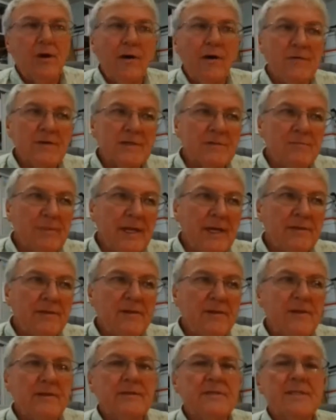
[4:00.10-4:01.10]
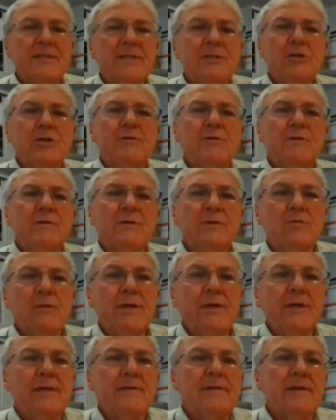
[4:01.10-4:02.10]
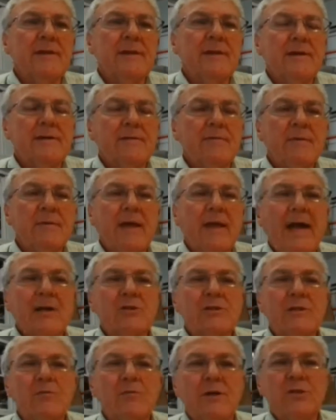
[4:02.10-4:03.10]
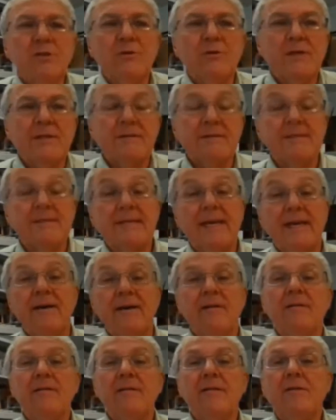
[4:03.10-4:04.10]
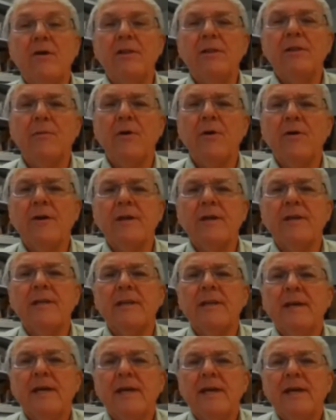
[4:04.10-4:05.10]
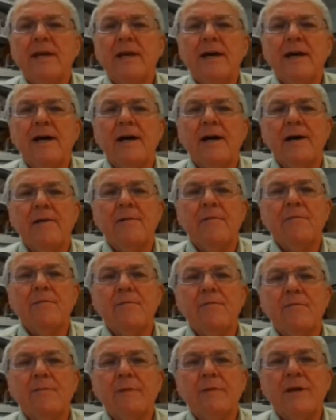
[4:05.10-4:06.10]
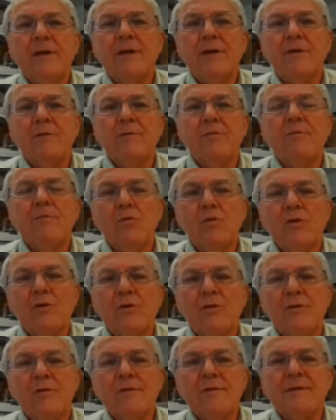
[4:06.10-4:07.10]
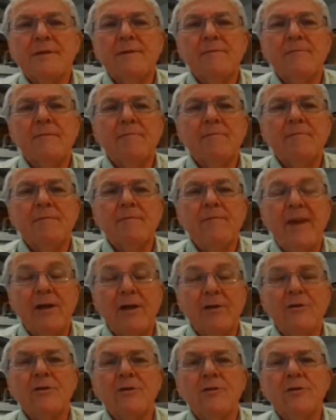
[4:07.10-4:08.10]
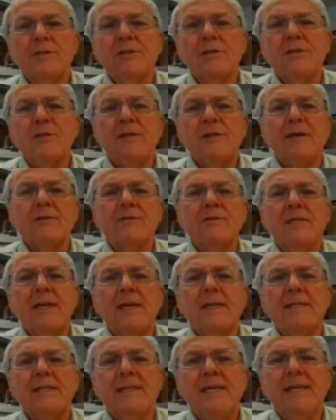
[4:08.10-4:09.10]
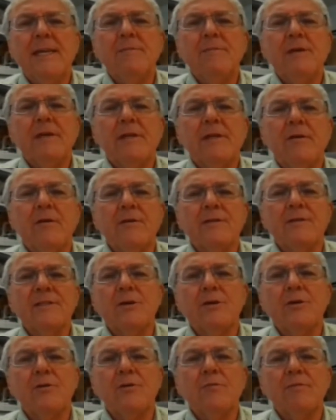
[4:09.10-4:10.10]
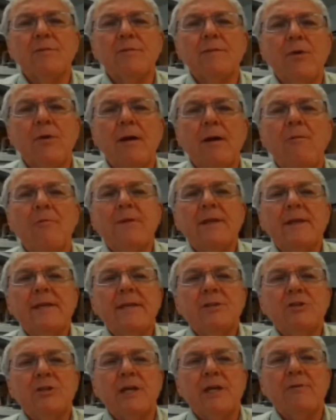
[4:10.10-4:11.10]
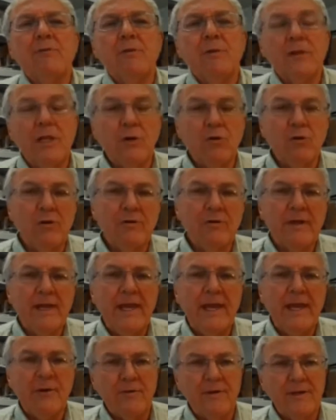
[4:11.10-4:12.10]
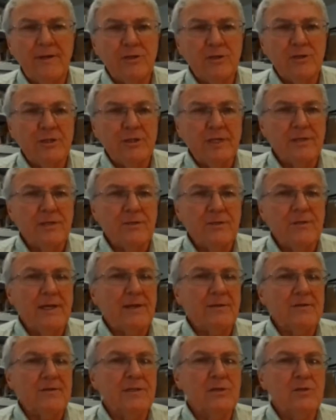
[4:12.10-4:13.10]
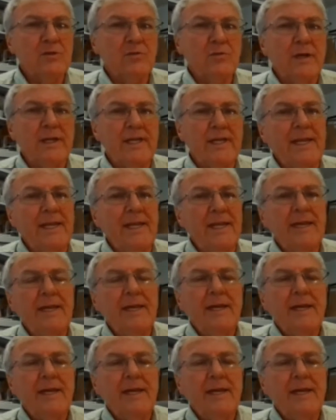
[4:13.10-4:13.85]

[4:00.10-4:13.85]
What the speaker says: harvest methods, issues with actually what you could sell on the market. There were some failures in 2019, but also probably in general lower acreage in 2020,